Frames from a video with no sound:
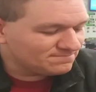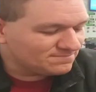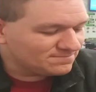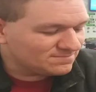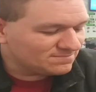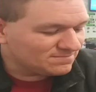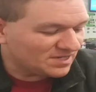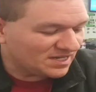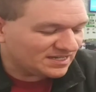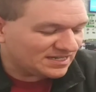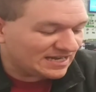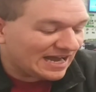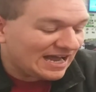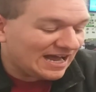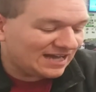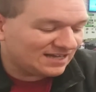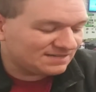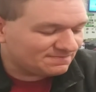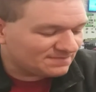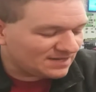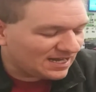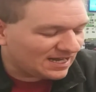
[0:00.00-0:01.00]
But
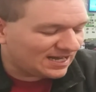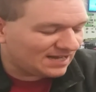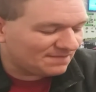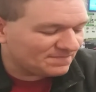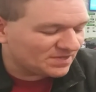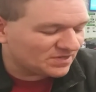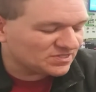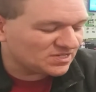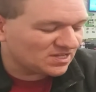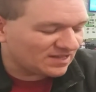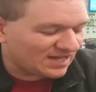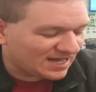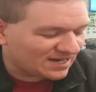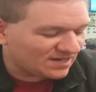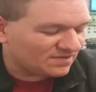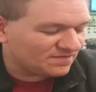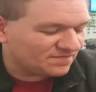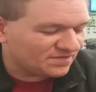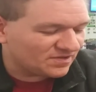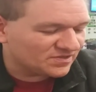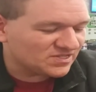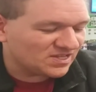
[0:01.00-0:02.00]
yeah, there's a lot
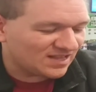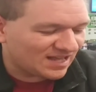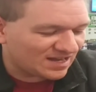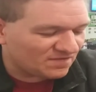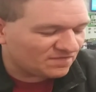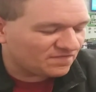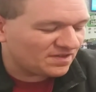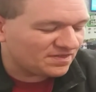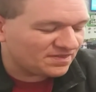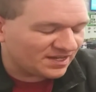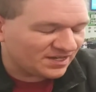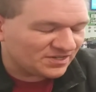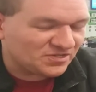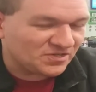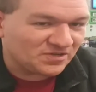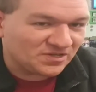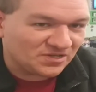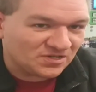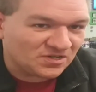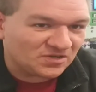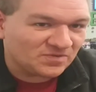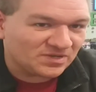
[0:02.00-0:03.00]
of fun things you
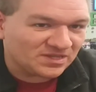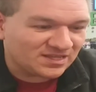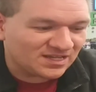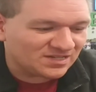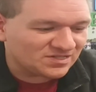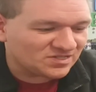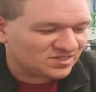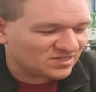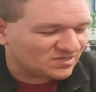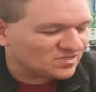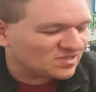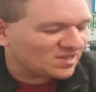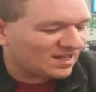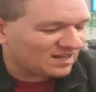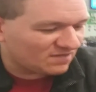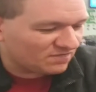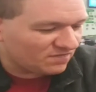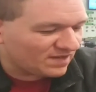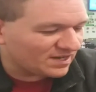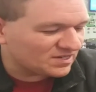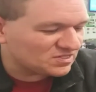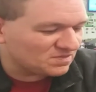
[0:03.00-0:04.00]
can do with this. There's a lot
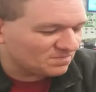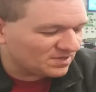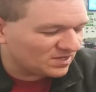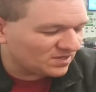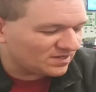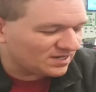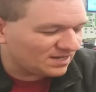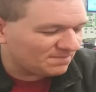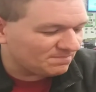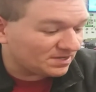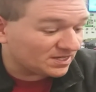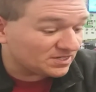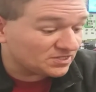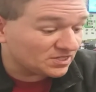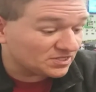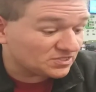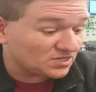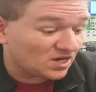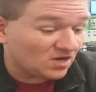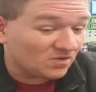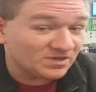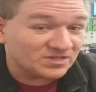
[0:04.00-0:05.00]
of flexibility, but
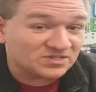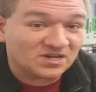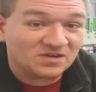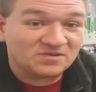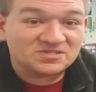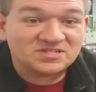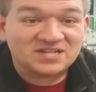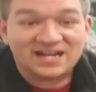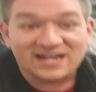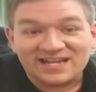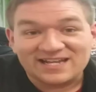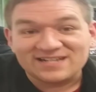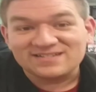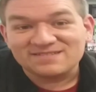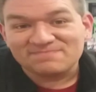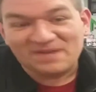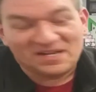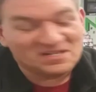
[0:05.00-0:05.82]
just always go second. Basically.